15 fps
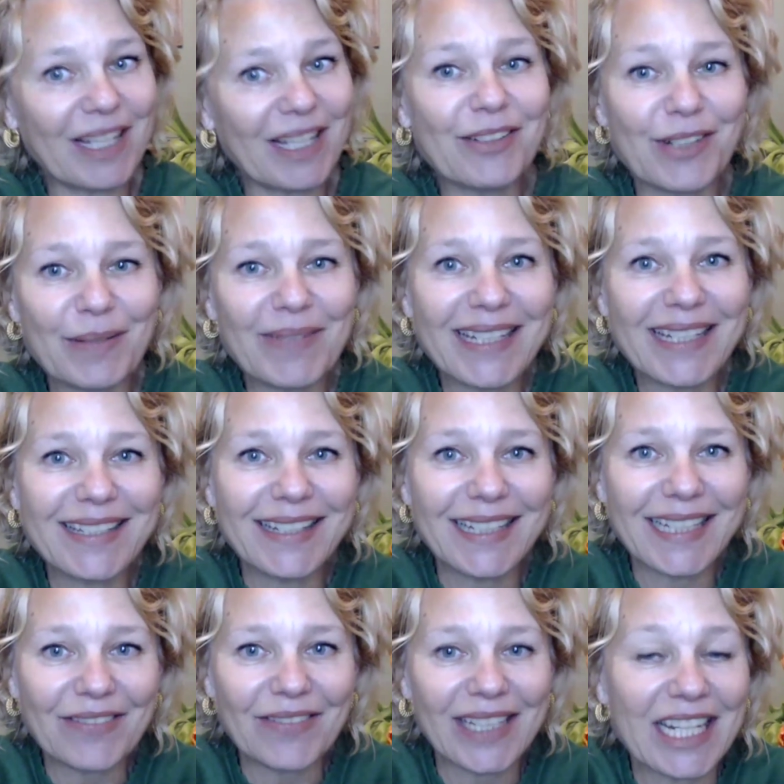my dream is to
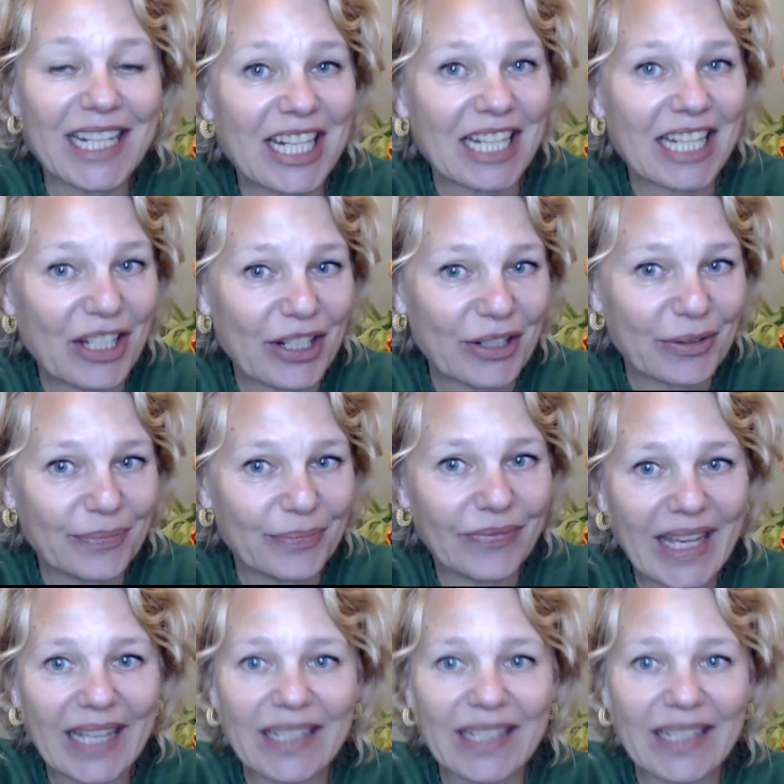live in a chateau.